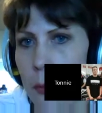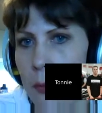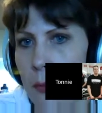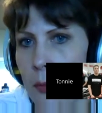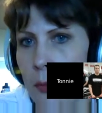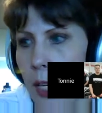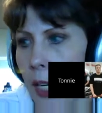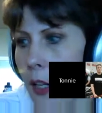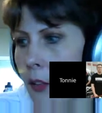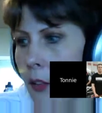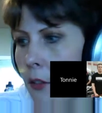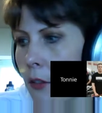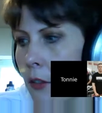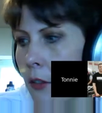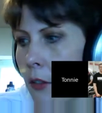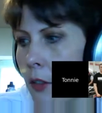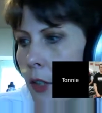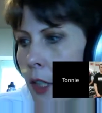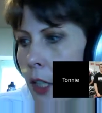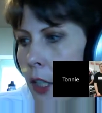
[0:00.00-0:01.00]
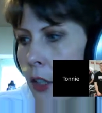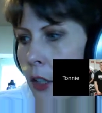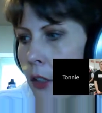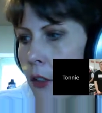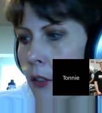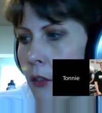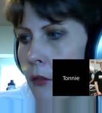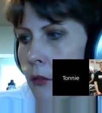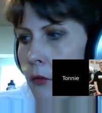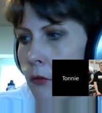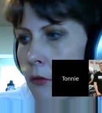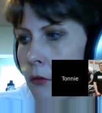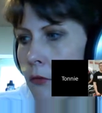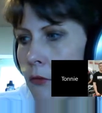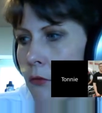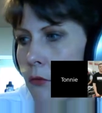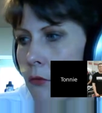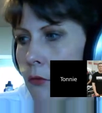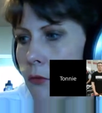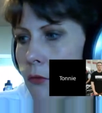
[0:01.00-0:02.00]
that they're,
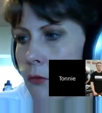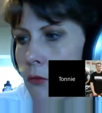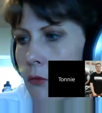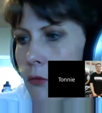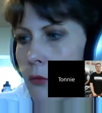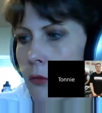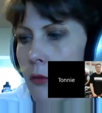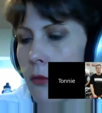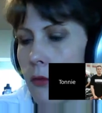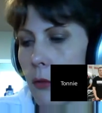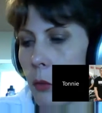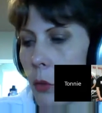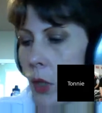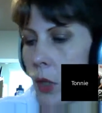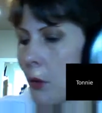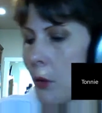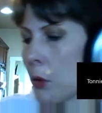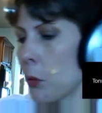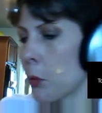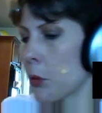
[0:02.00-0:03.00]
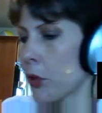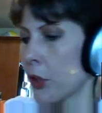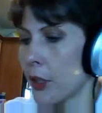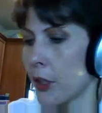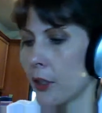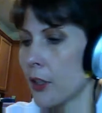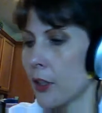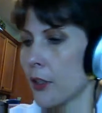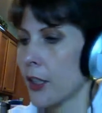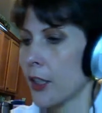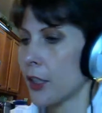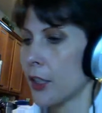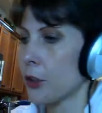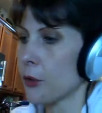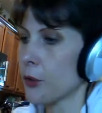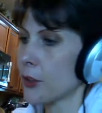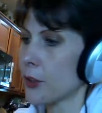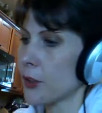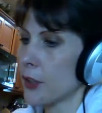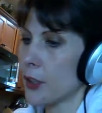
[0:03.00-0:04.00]
what wording did they
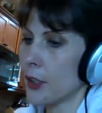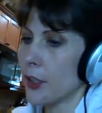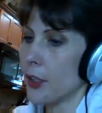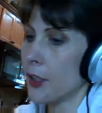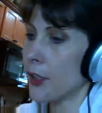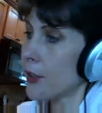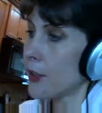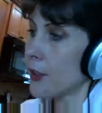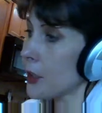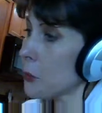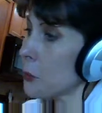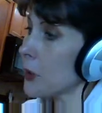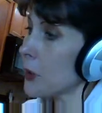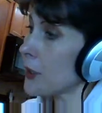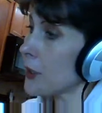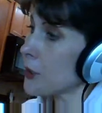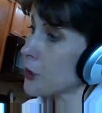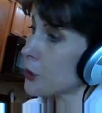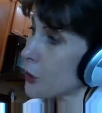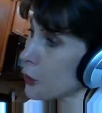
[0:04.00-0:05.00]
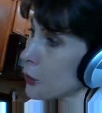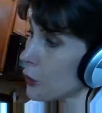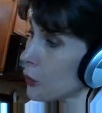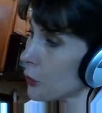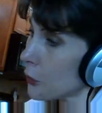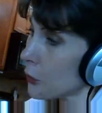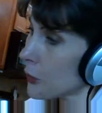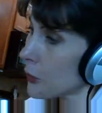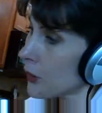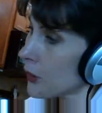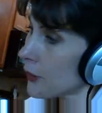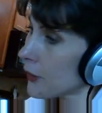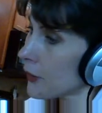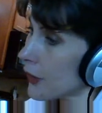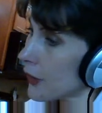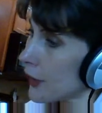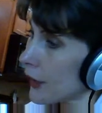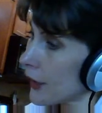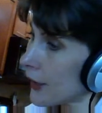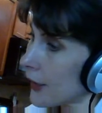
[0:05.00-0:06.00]
use? Then we assume
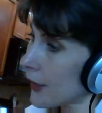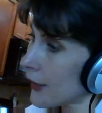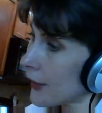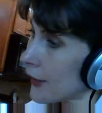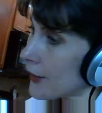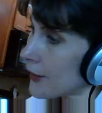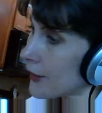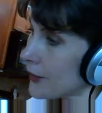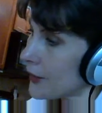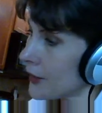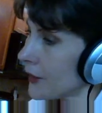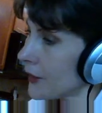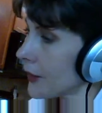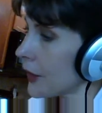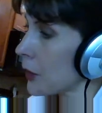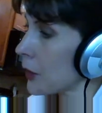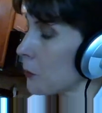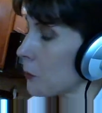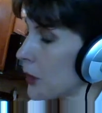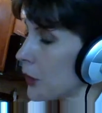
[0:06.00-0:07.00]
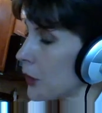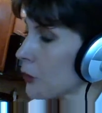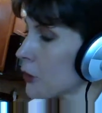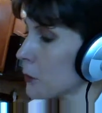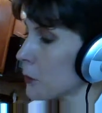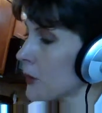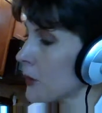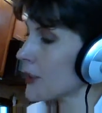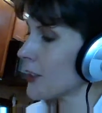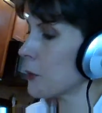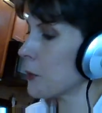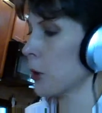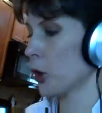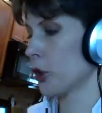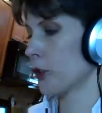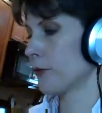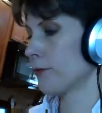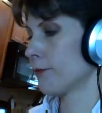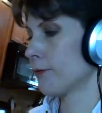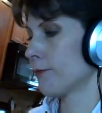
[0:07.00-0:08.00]
that they appear to be similar.
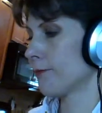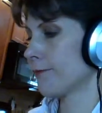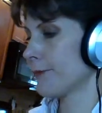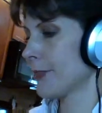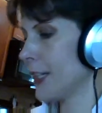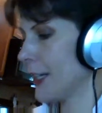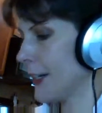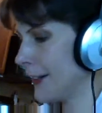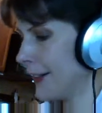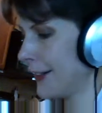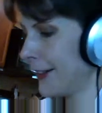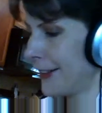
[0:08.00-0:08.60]
I